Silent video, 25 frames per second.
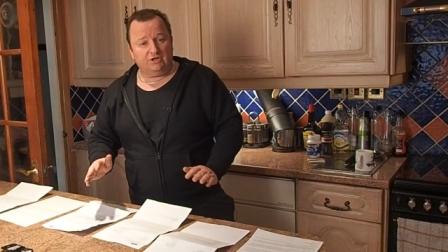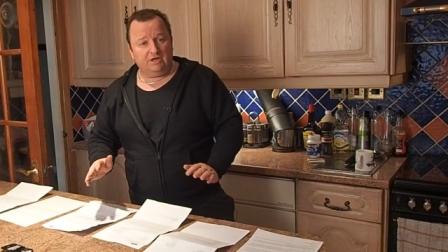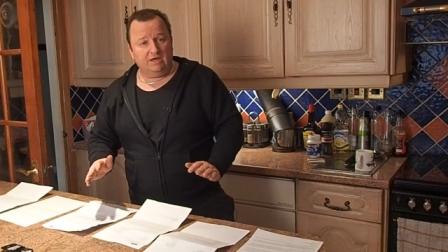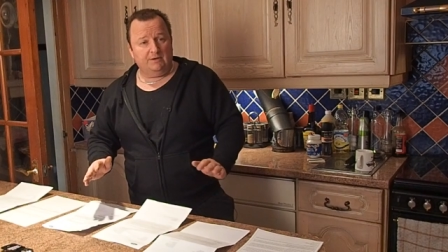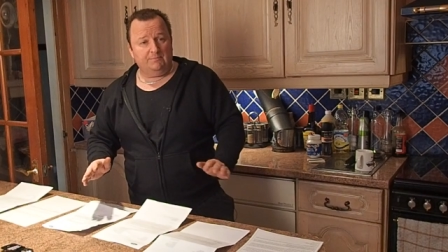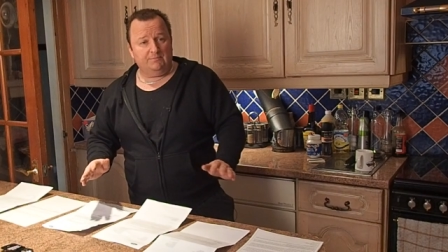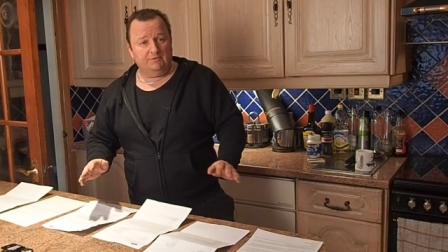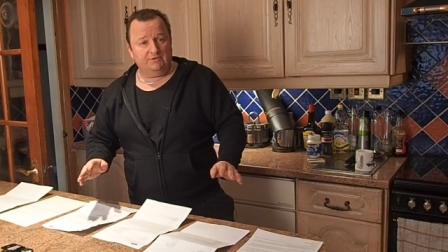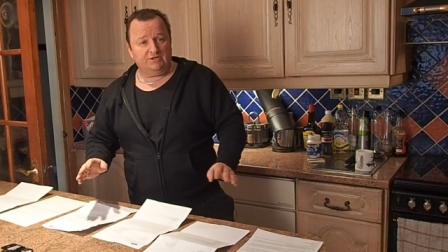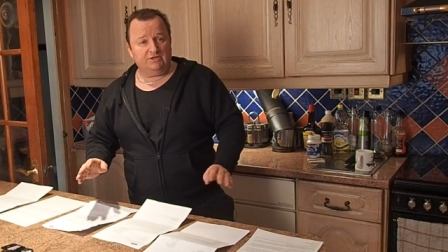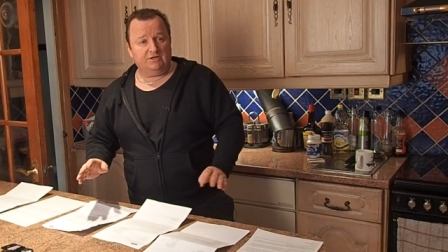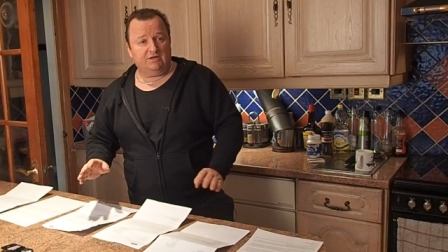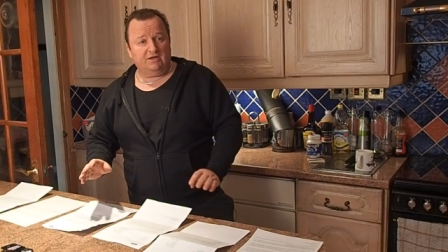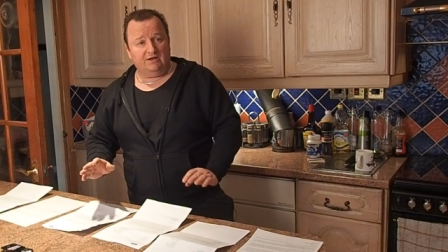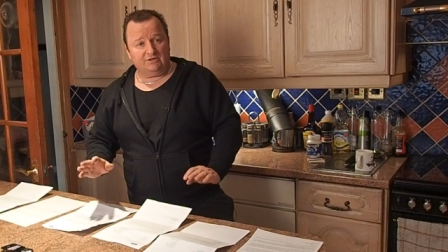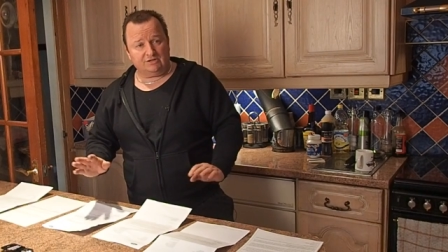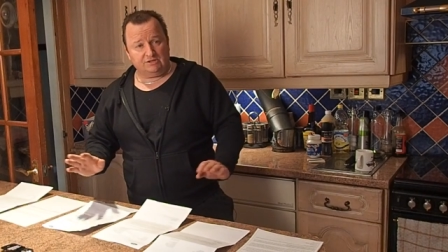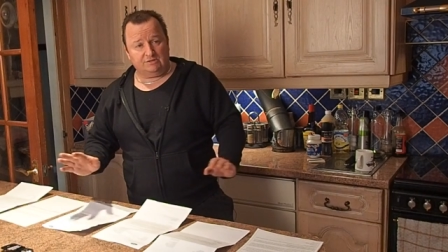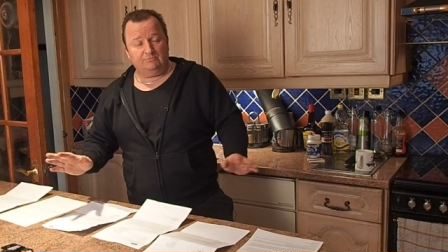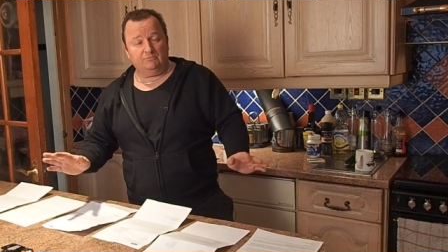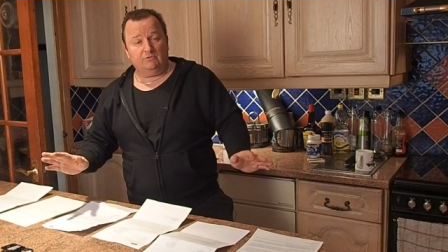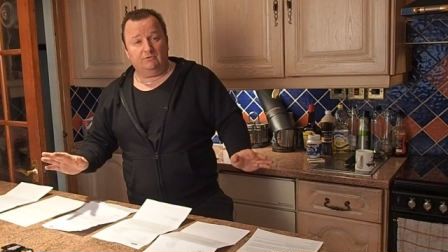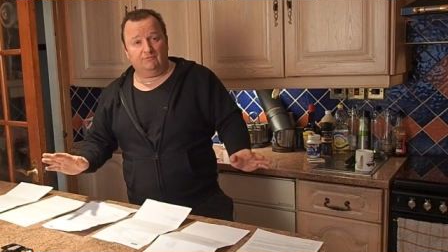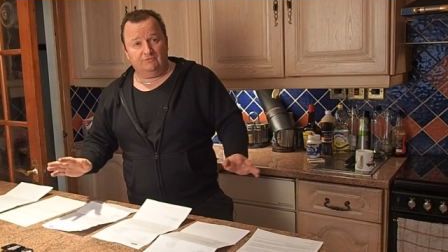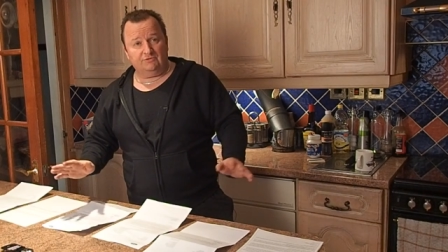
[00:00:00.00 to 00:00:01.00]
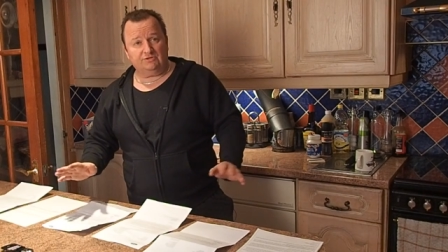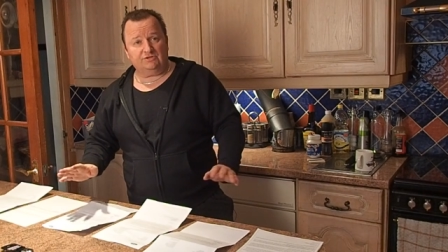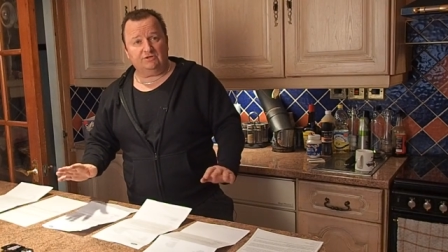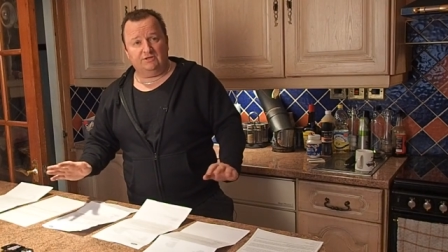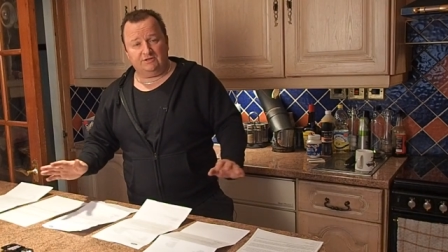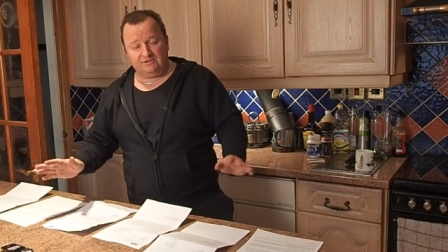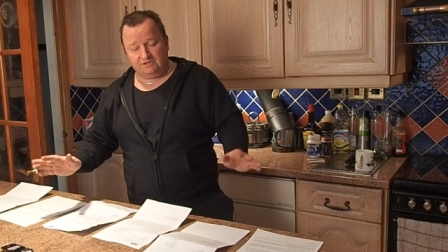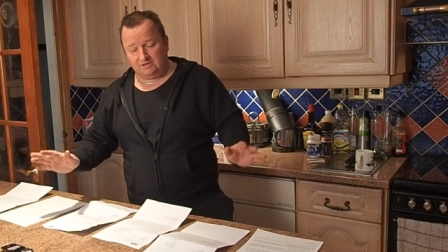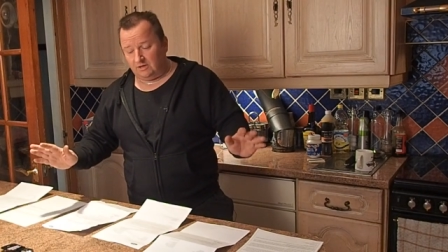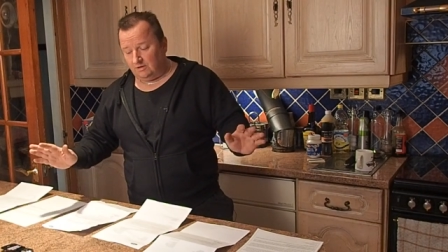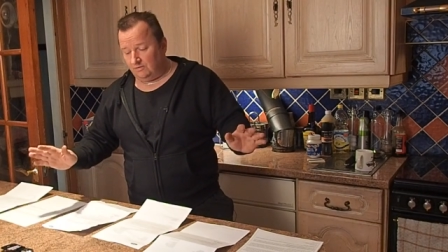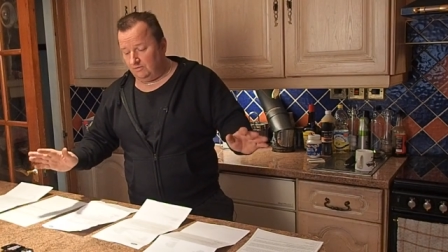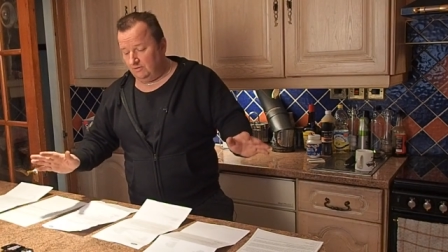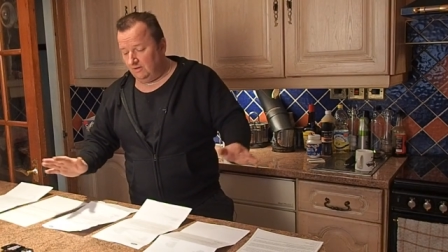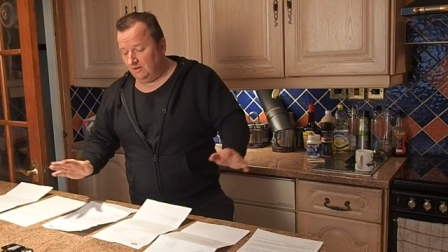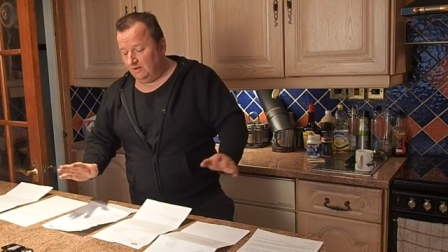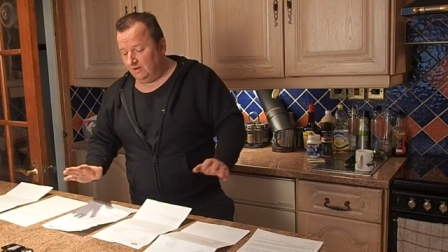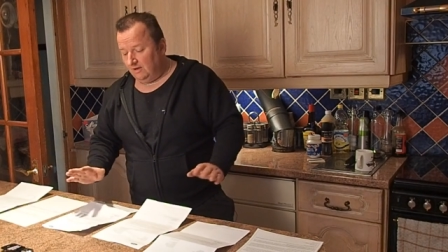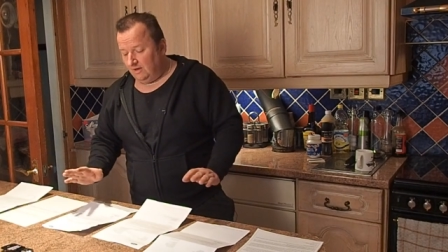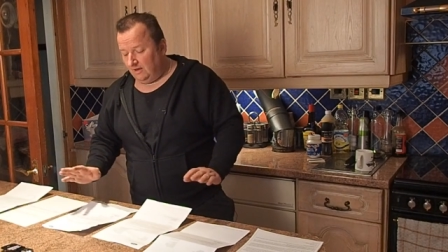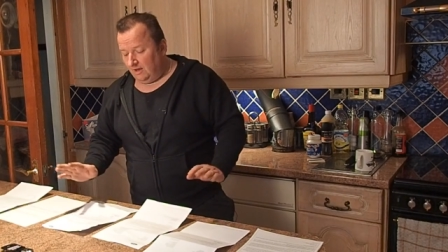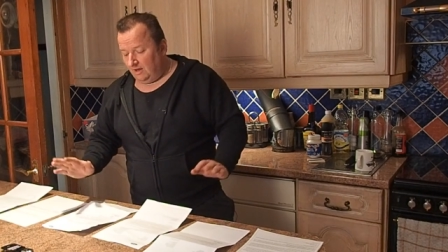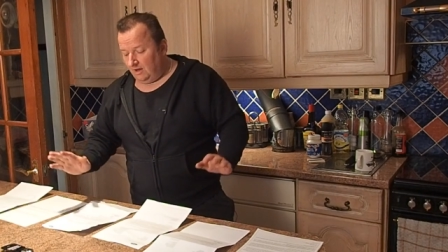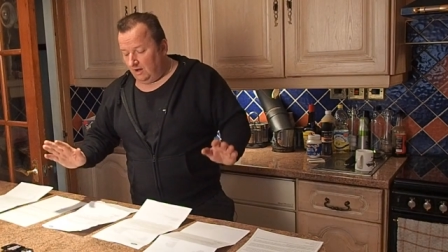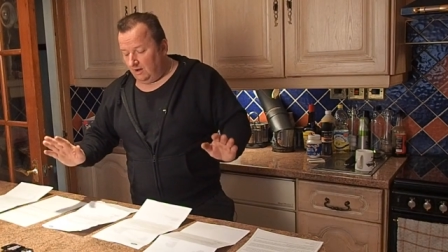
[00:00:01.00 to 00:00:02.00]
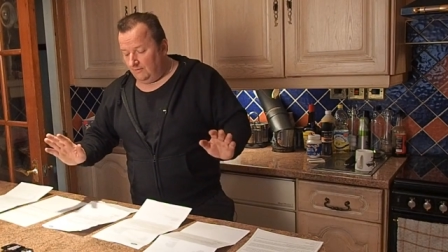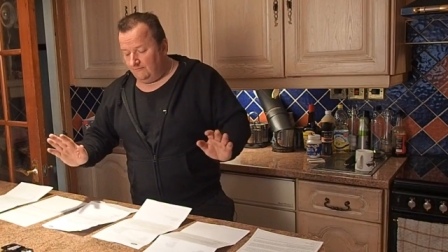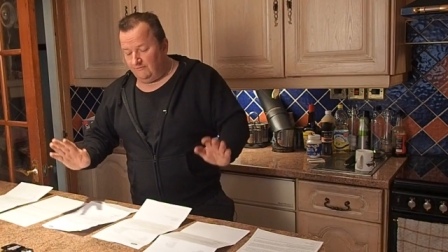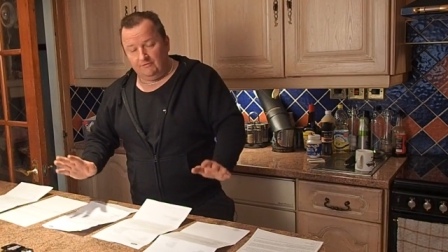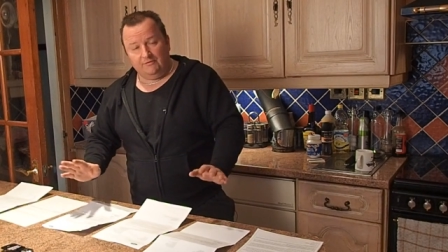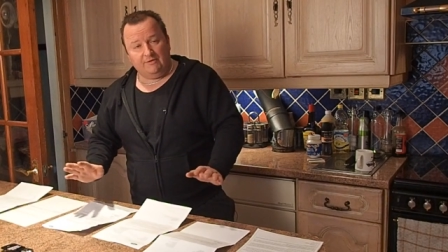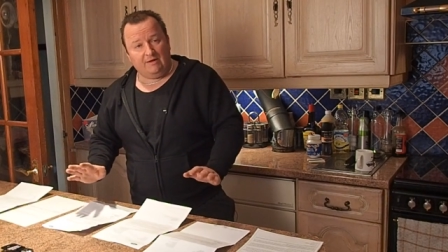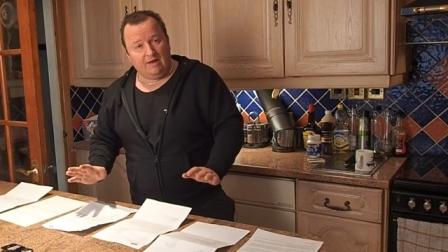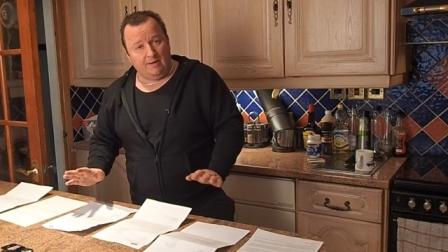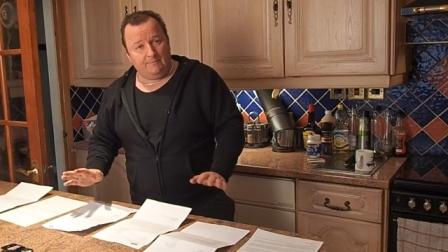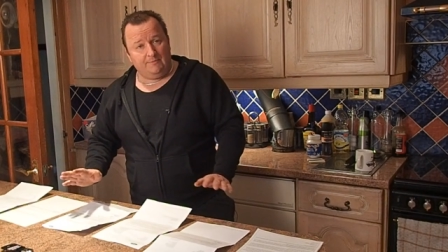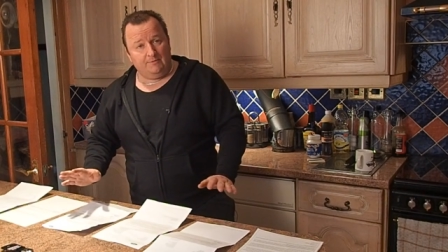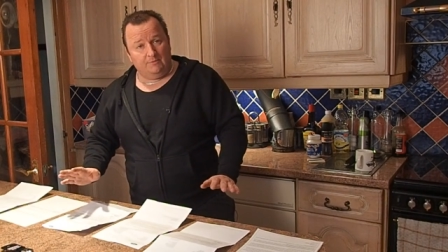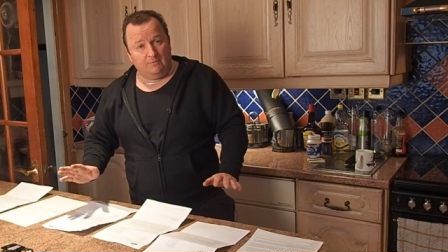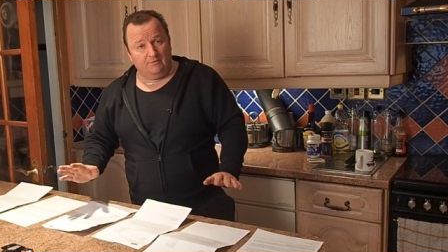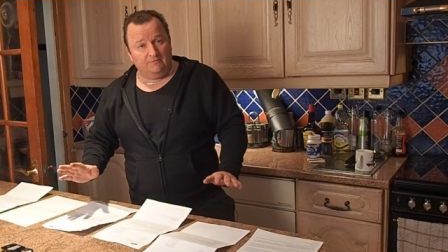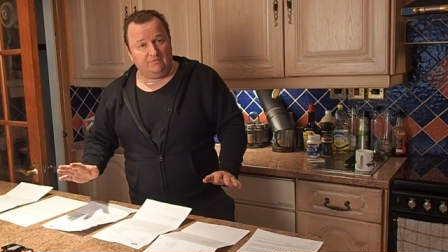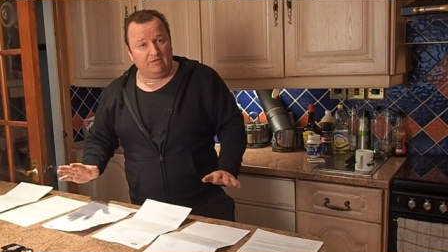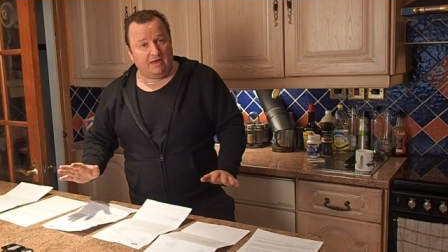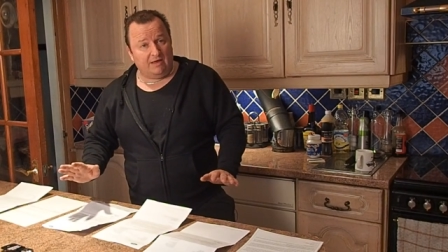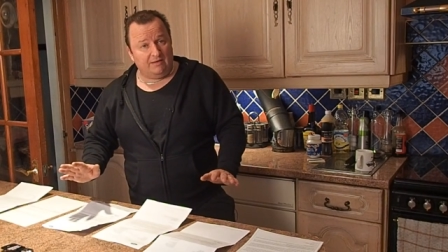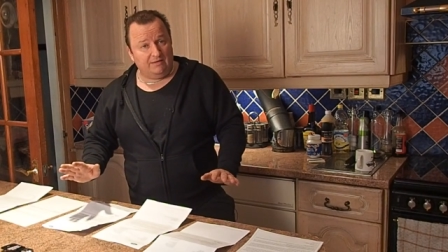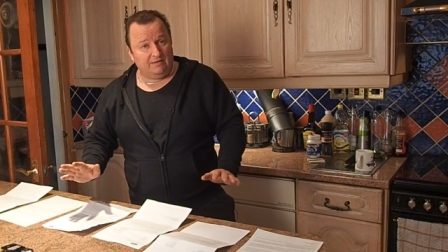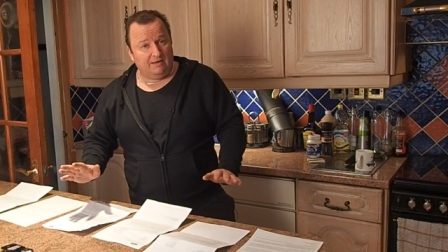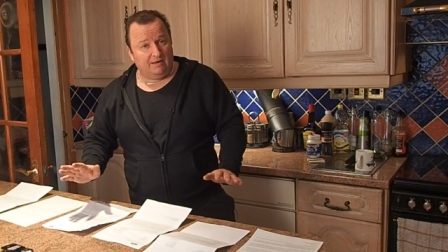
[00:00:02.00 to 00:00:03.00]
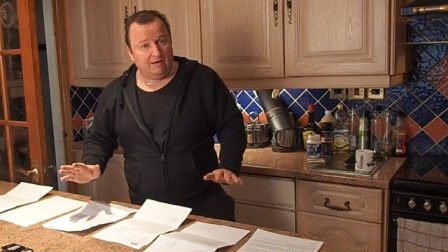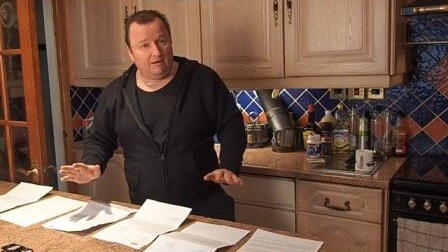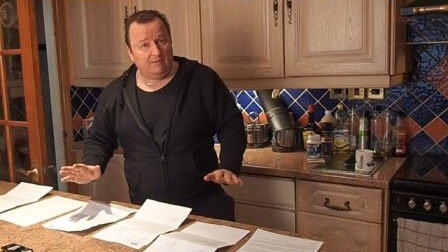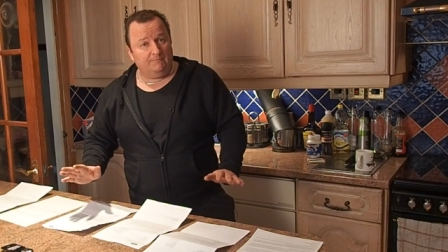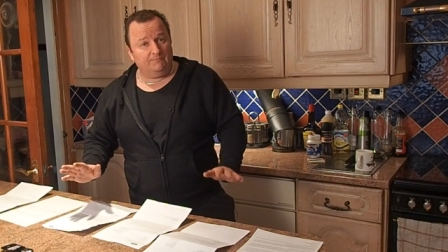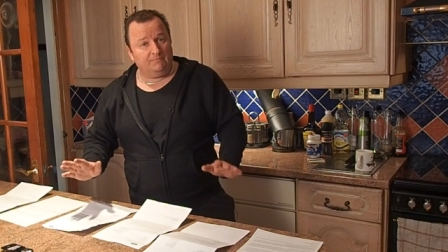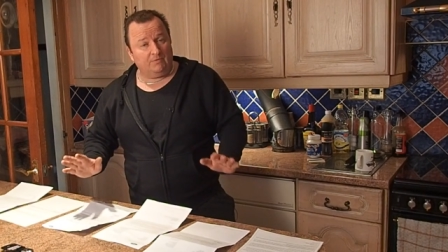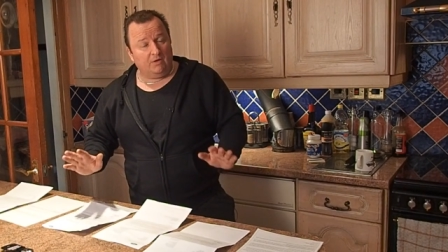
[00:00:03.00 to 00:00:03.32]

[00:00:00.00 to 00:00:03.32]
keep me as a customer, obviously. So I'm very happy with that now.